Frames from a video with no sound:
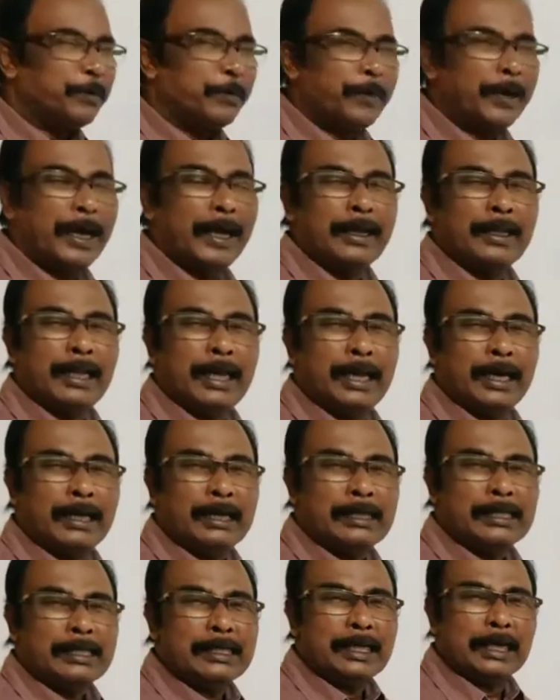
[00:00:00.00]
where there
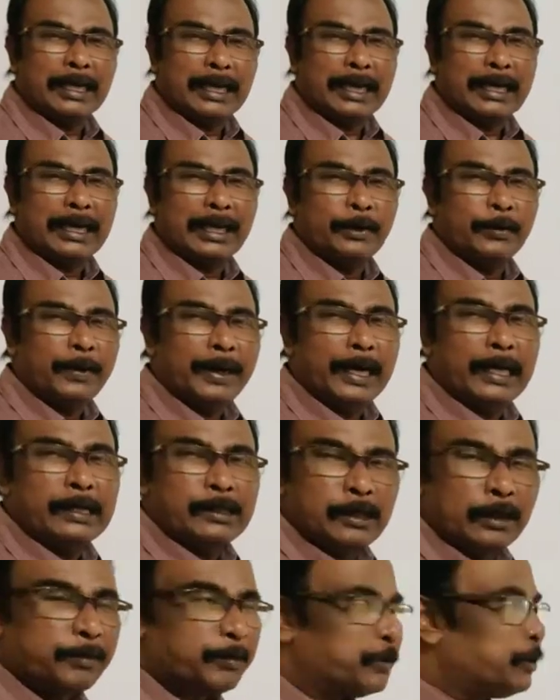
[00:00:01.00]
is connecting wires
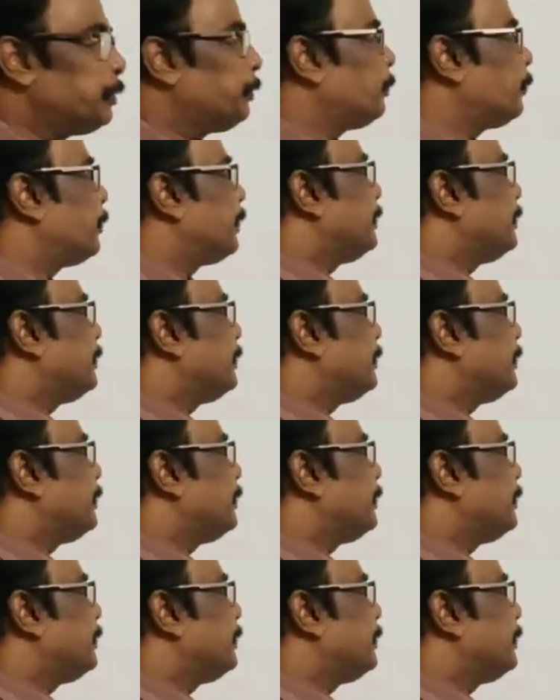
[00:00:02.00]
of zero